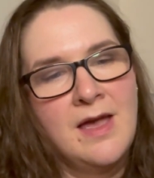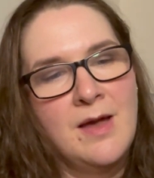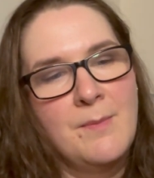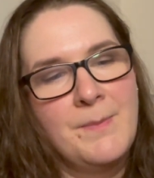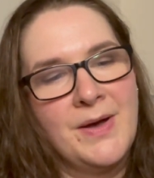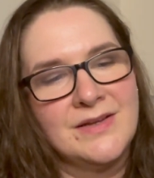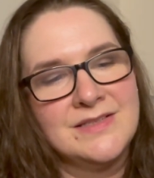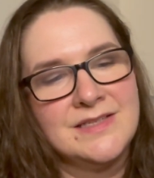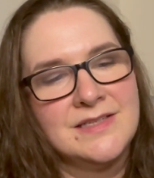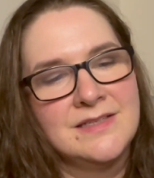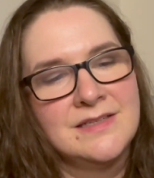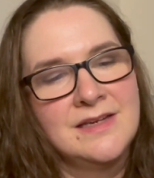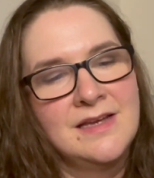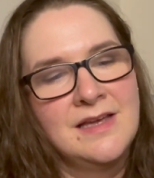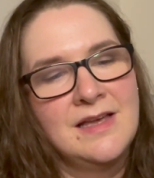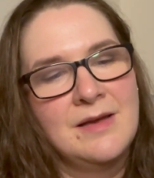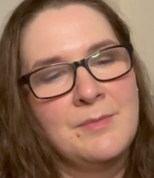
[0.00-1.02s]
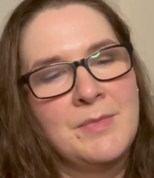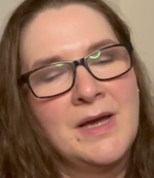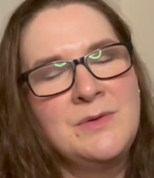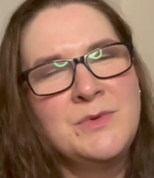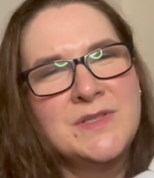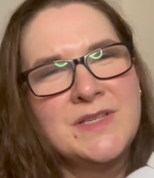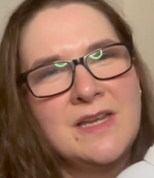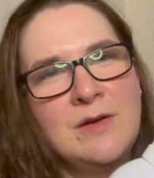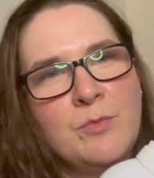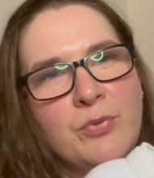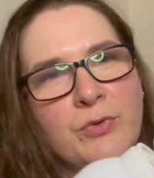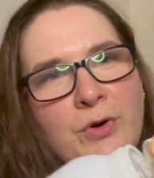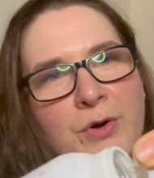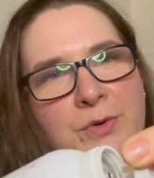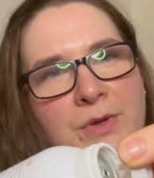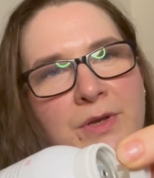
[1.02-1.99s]
But mine was kind of
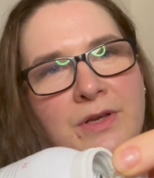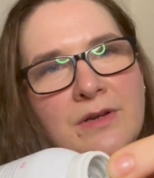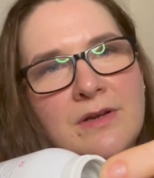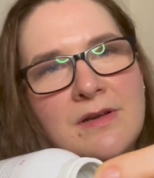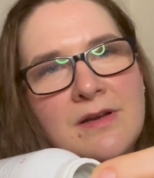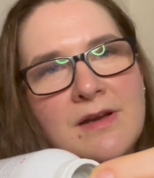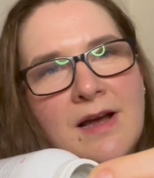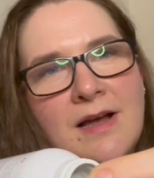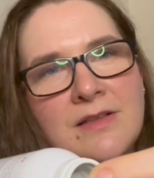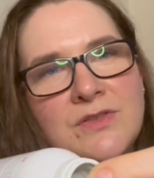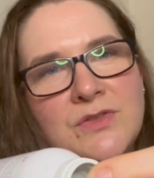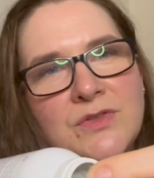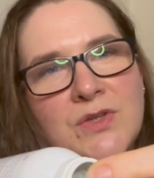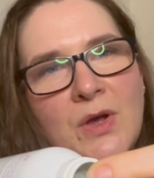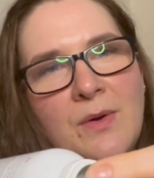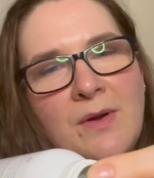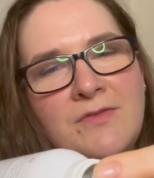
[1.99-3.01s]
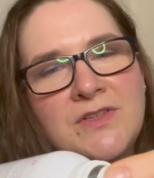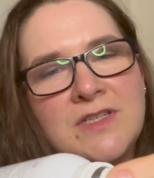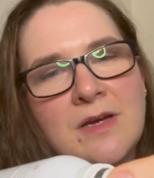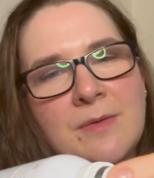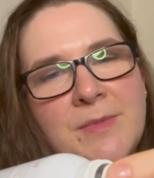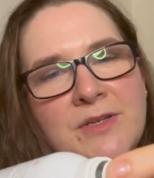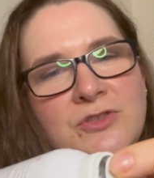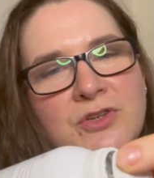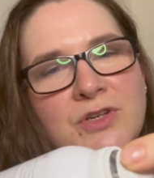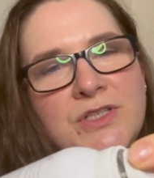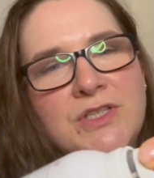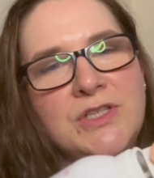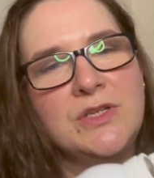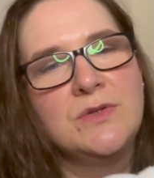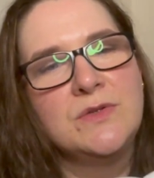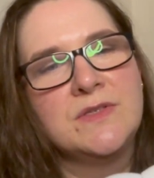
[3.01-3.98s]
broken, and so every time I tried
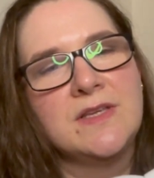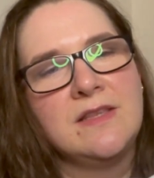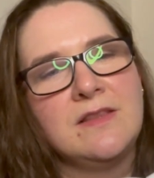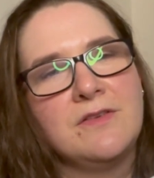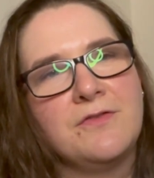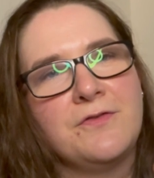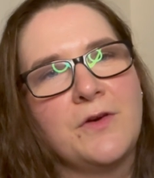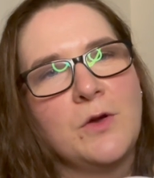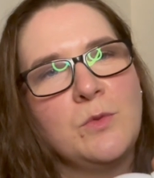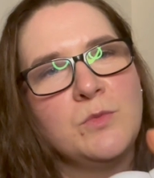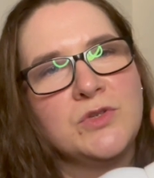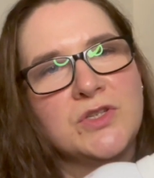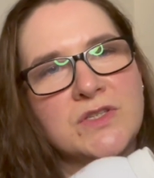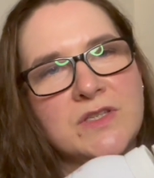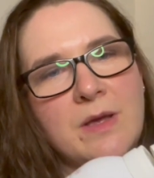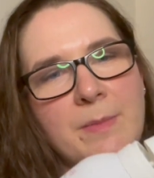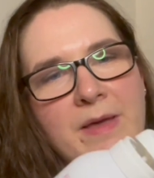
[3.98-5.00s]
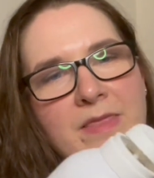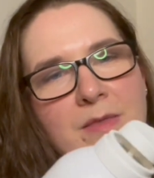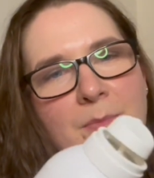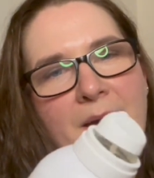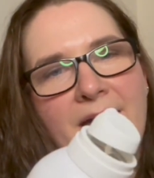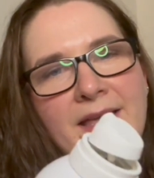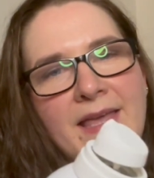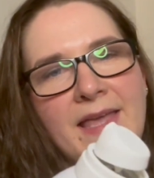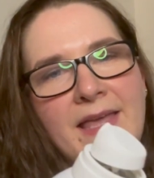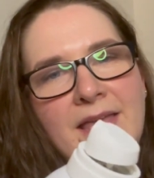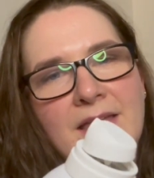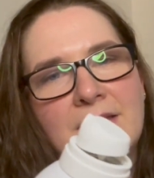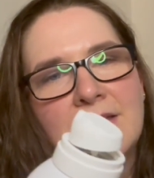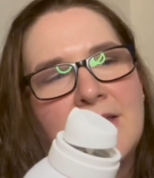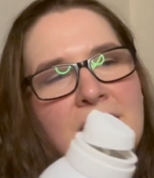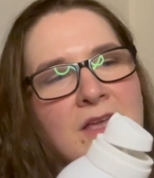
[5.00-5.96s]
to use it, the foam would just come out the back
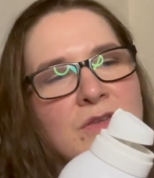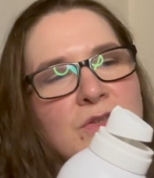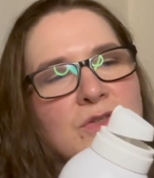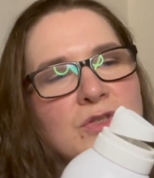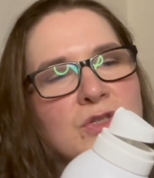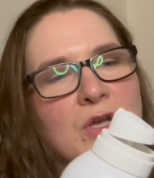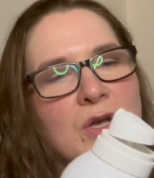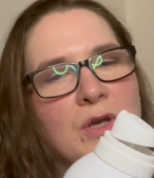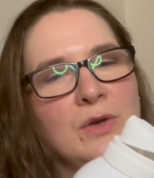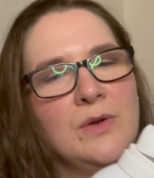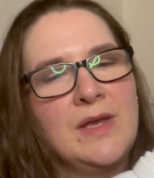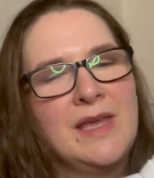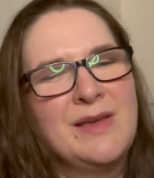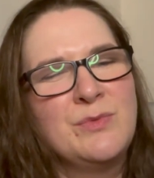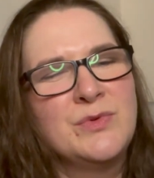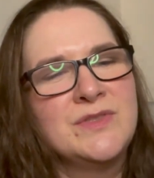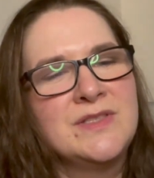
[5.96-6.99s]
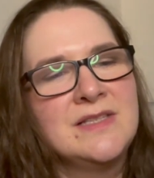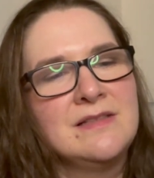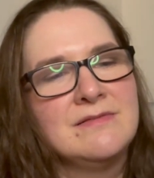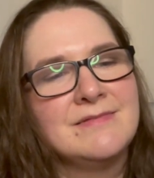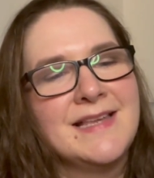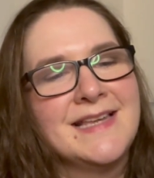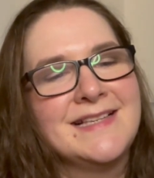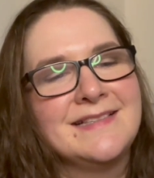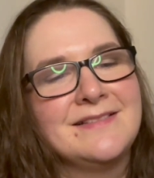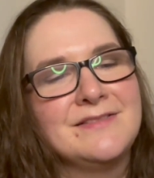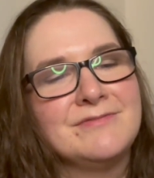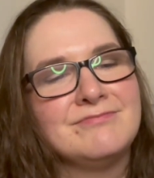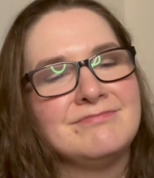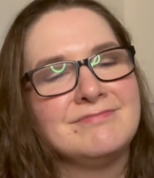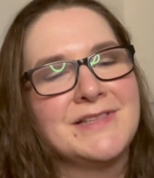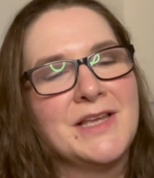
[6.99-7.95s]
here. So it wasn't
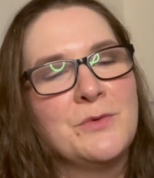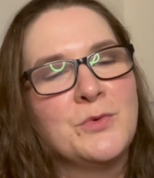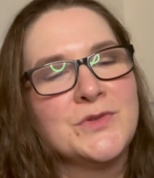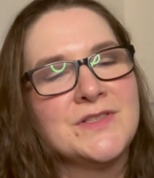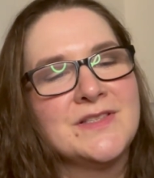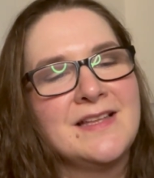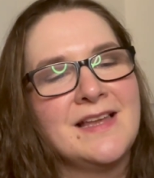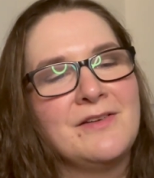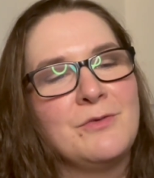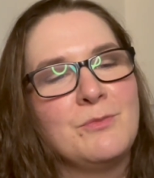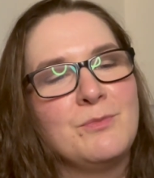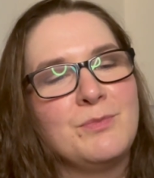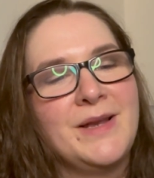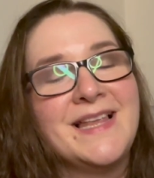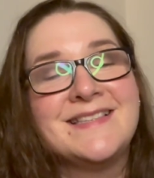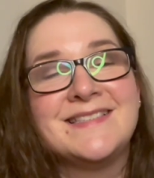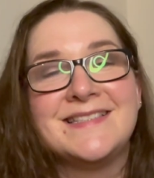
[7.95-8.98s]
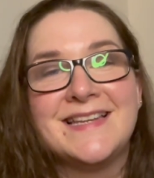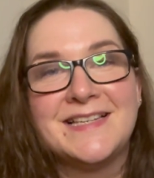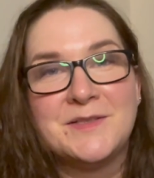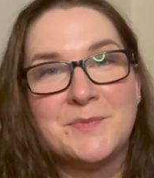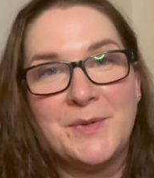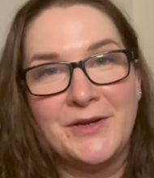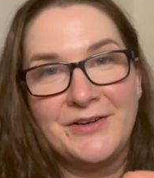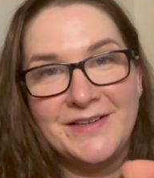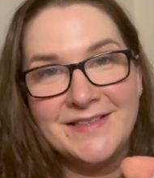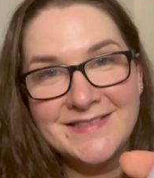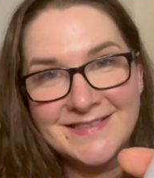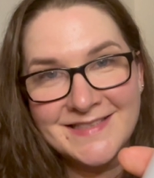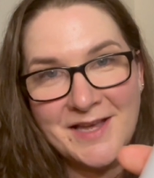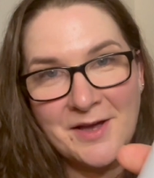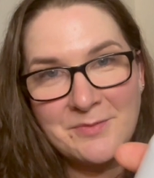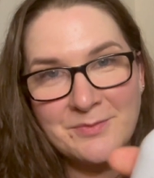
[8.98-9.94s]
a pleasant experience
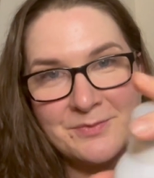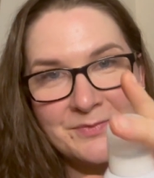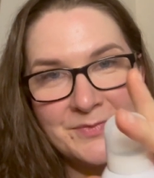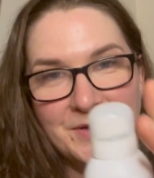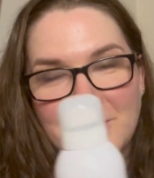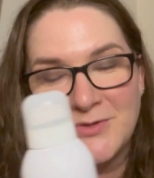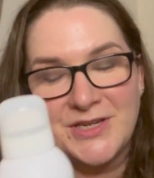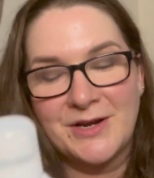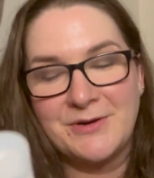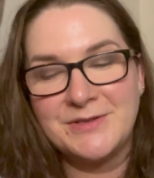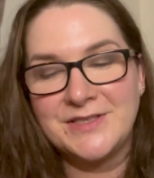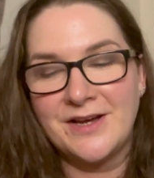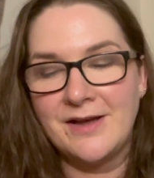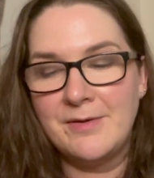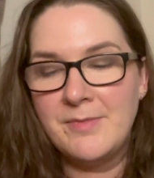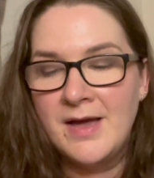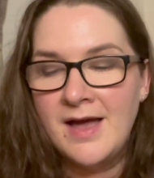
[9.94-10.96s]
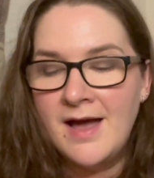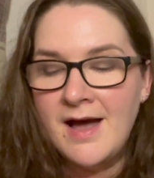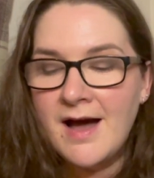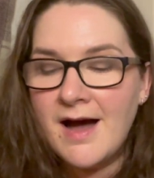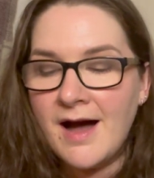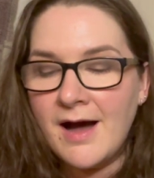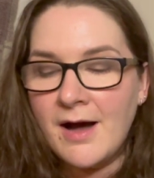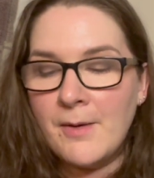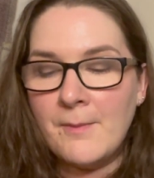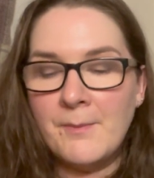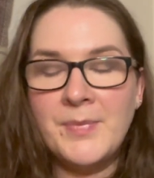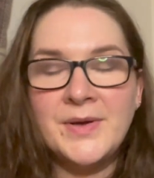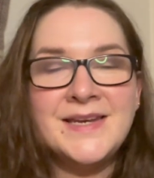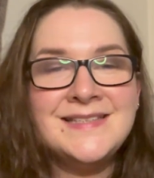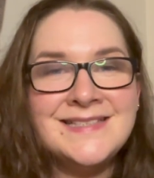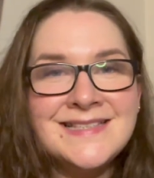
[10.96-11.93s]
come shower time,
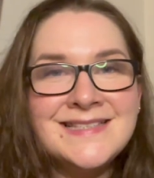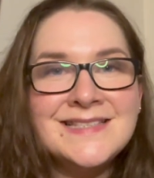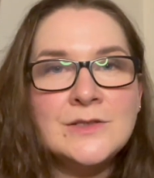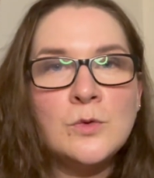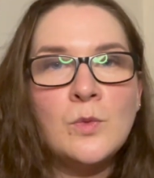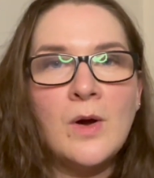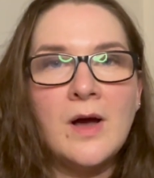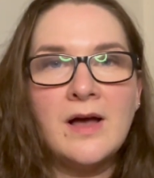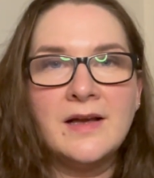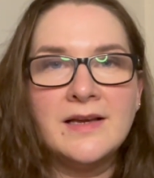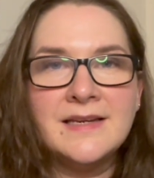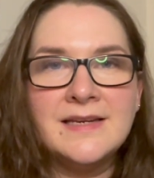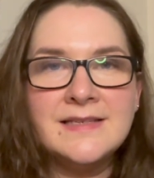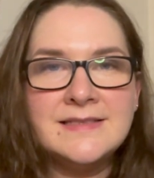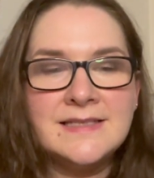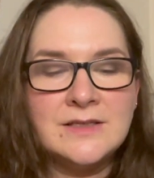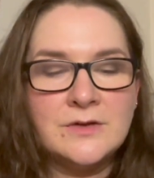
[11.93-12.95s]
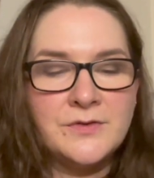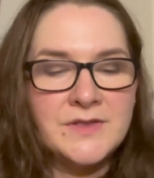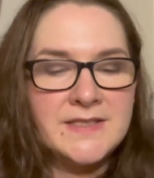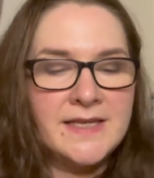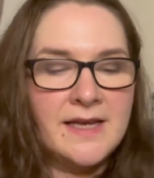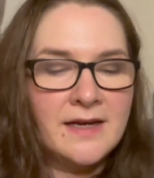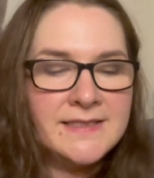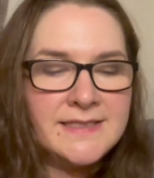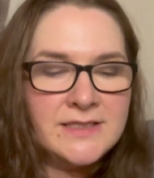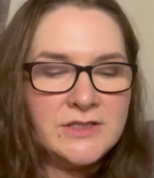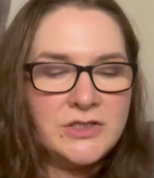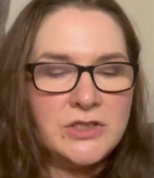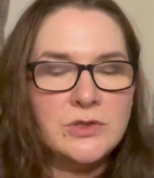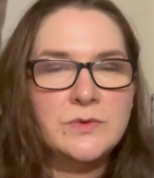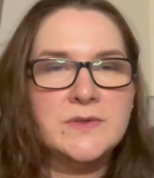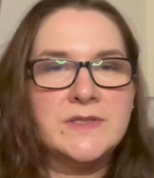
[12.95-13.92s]
but it did still work, and it did, obviously I did
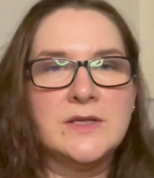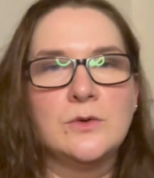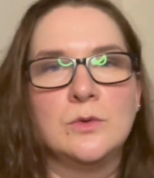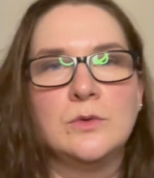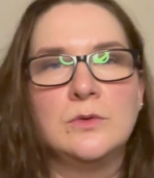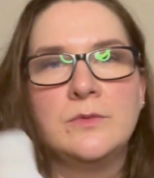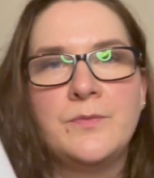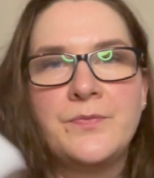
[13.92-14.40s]
use it all.